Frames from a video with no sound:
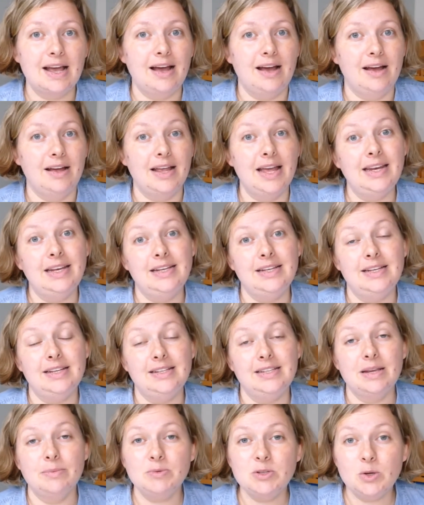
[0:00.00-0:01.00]
any
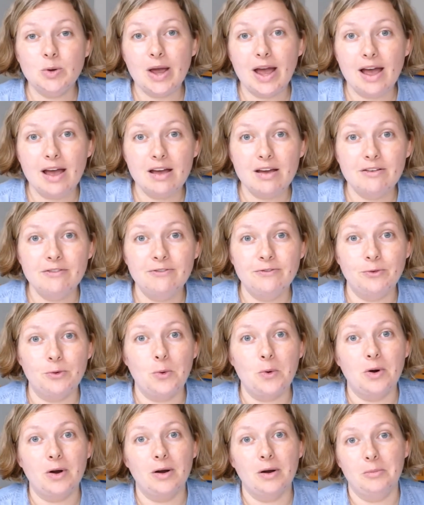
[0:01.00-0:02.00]
tips you have
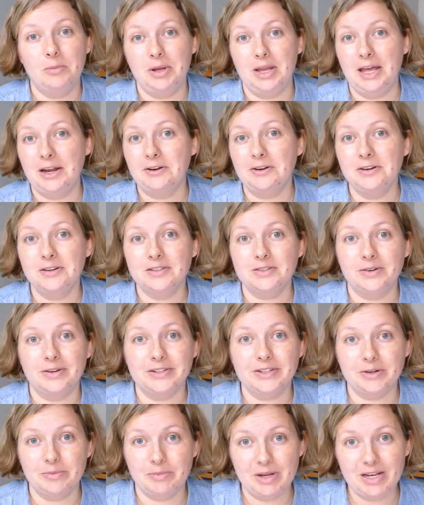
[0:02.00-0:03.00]
for beginners or
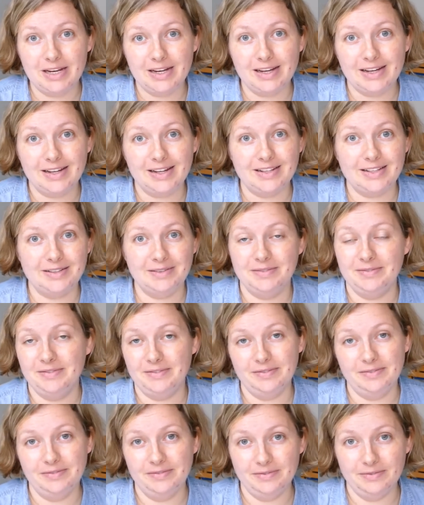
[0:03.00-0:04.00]
intermediate
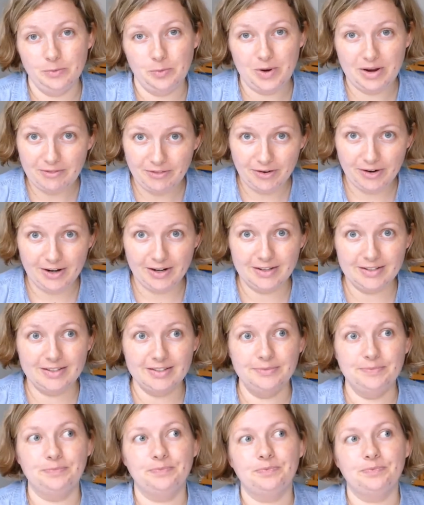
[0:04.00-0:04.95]
weavers,